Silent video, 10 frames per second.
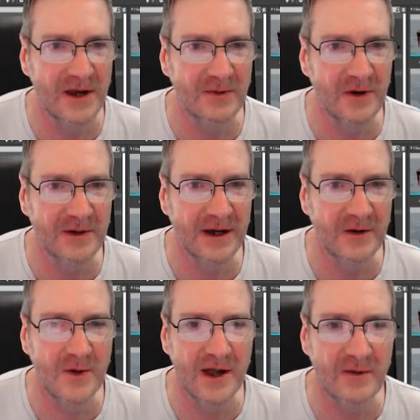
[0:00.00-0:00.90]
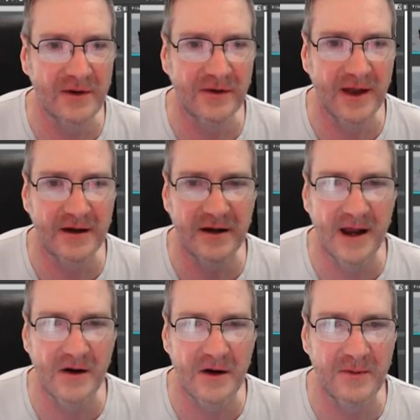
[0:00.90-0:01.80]
we could probably get away with that
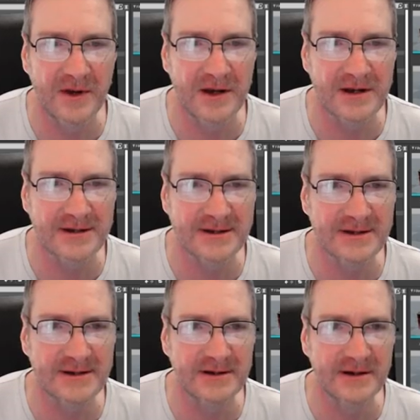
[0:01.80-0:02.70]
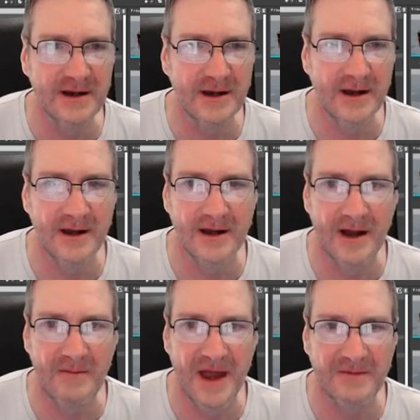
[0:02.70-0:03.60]
narrow piece.
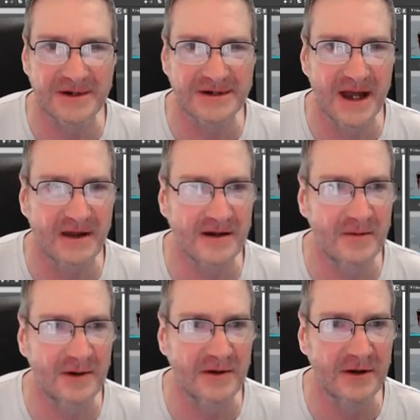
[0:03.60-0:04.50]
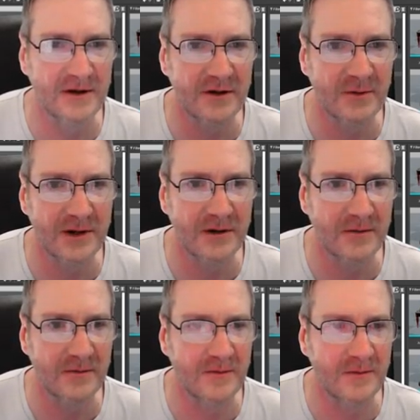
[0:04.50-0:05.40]
I may have to scale it up a little bit.
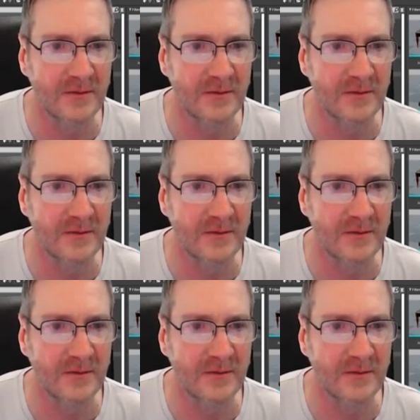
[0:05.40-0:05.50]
